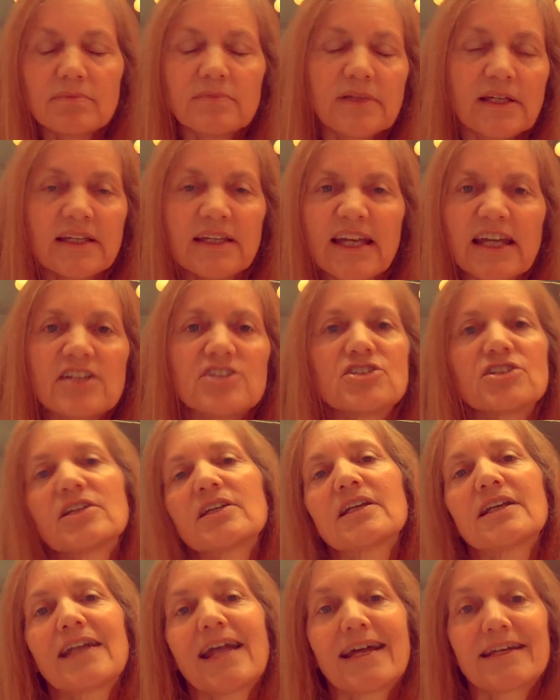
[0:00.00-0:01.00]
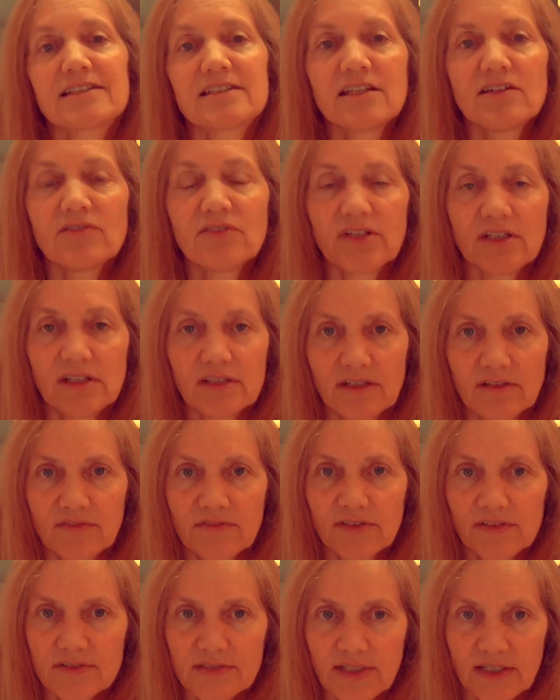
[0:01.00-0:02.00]
engaging in an activity that
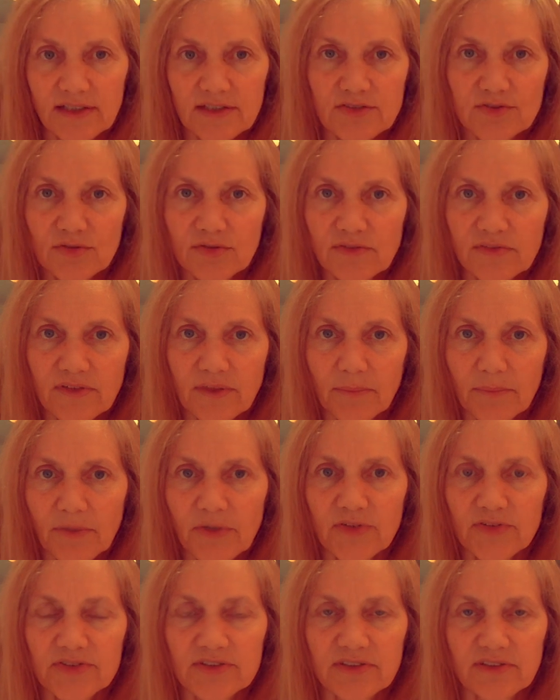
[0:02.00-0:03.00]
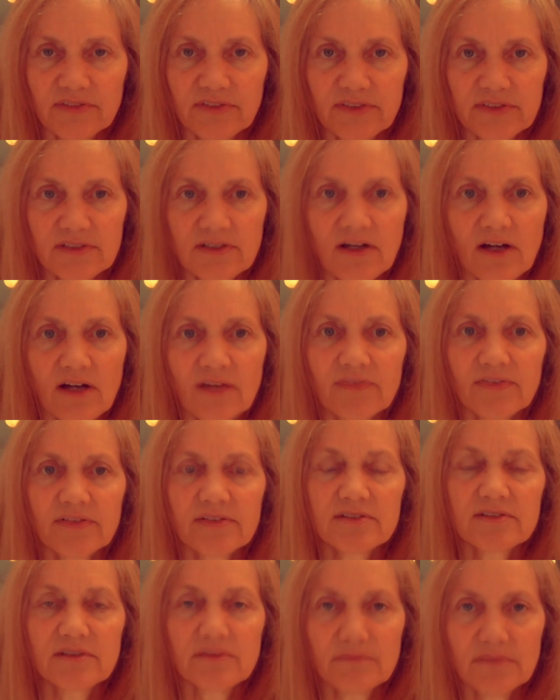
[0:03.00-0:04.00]
feels like sort of compulsive. It's
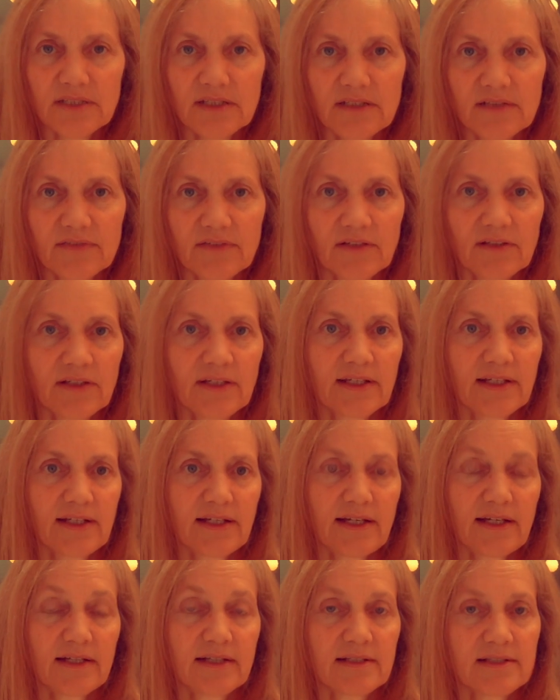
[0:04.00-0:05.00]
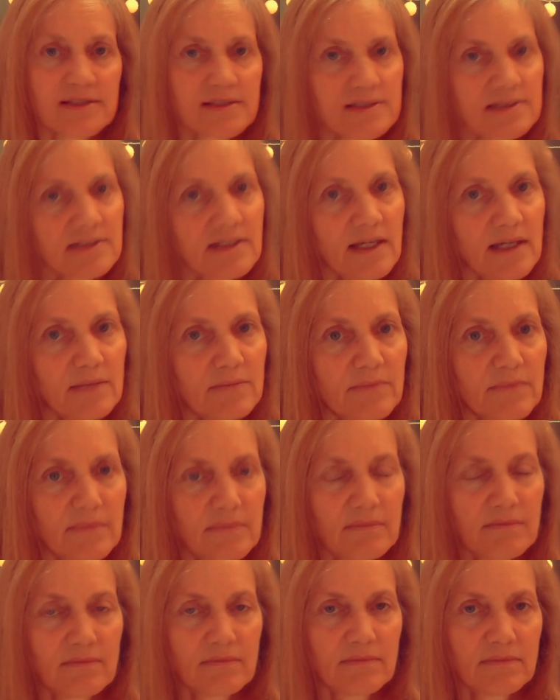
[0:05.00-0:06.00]
often, to me, felt like it had an escape
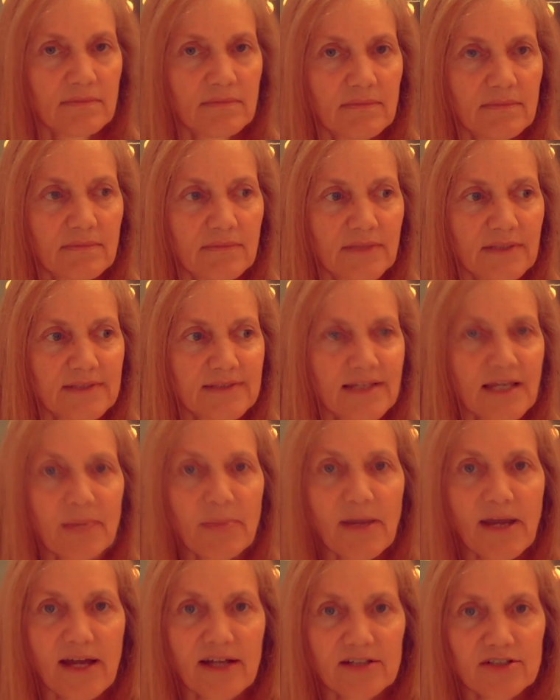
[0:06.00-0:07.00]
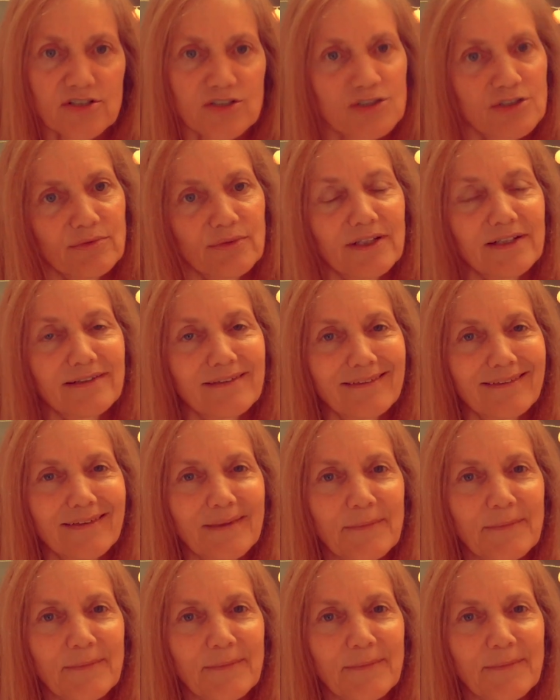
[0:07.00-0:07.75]
hatch to it.